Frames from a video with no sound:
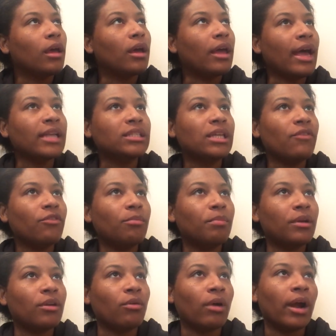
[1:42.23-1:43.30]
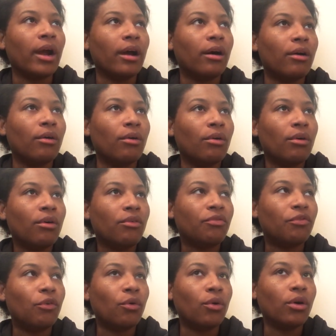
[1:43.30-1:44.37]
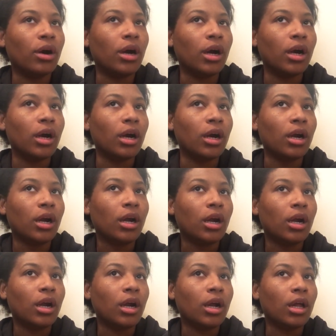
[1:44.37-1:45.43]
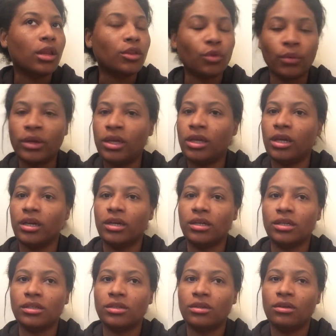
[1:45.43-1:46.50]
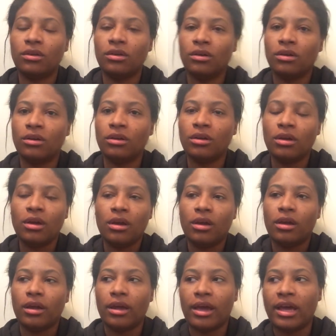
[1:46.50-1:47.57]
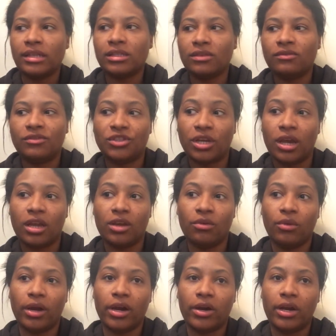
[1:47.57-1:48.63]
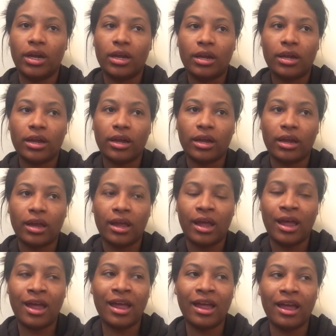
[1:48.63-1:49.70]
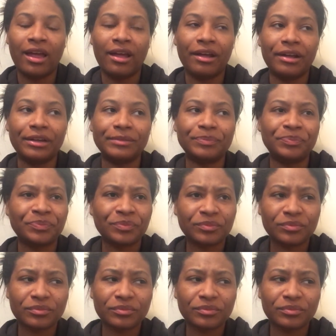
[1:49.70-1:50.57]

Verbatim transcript: got seven been around for three years as of January. And